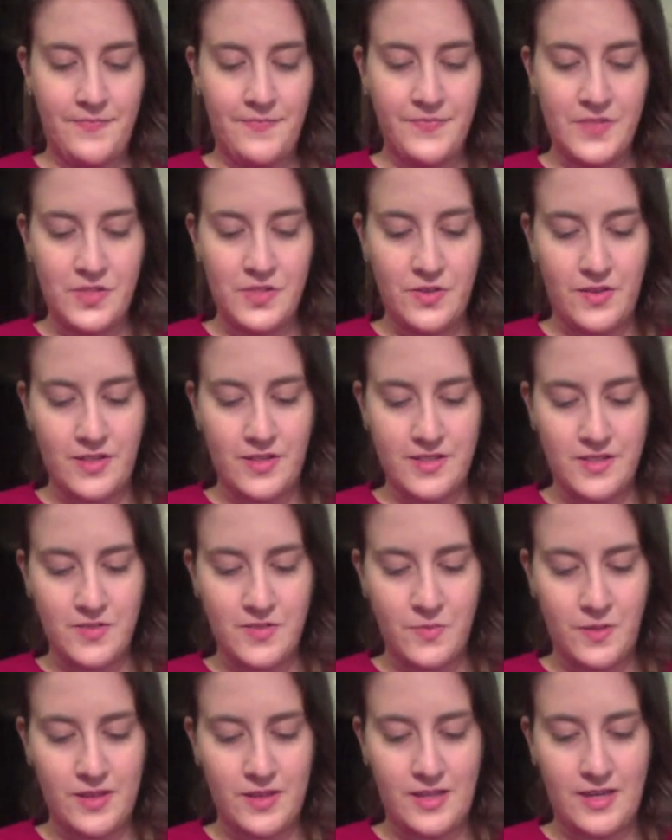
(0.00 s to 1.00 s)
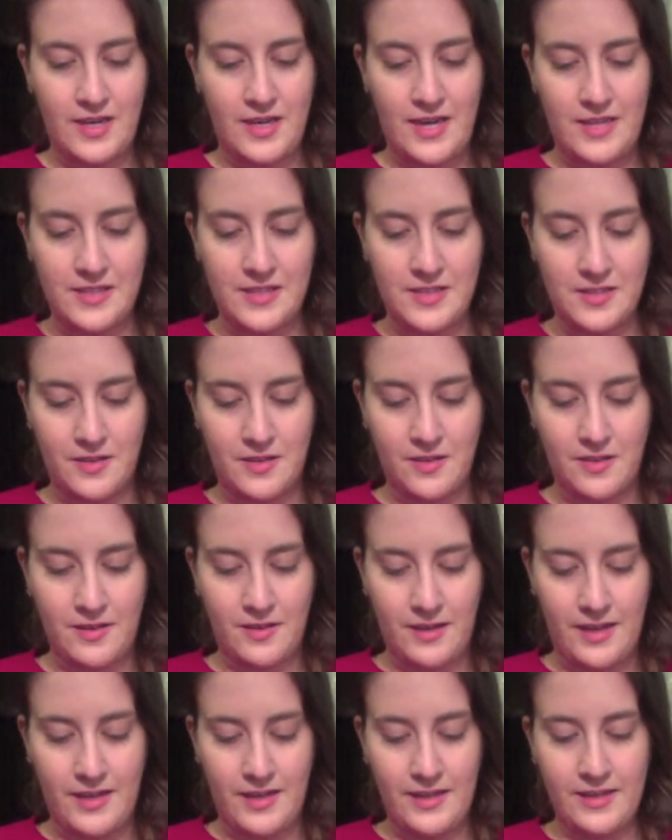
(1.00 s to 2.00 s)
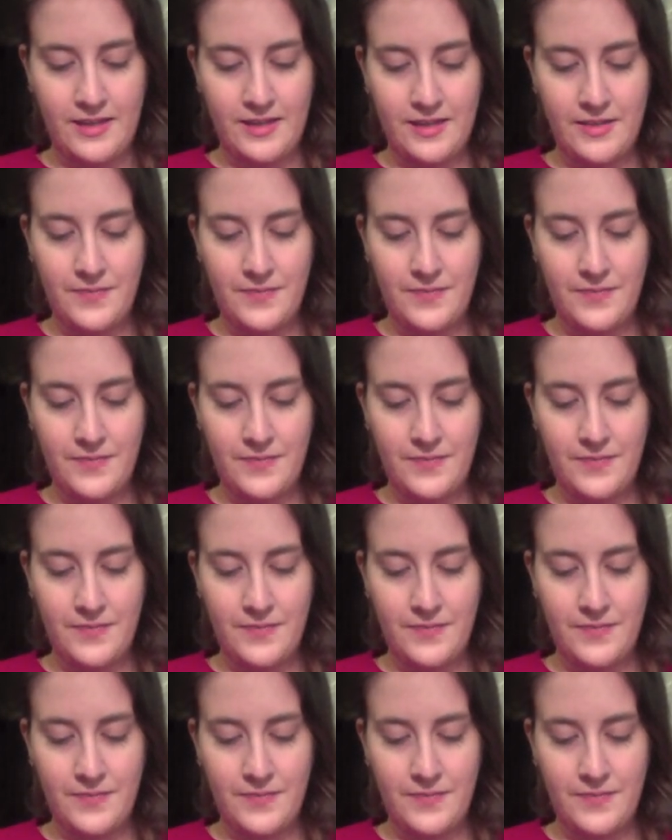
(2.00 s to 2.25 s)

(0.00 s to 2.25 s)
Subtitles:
so this is what the nuts look like,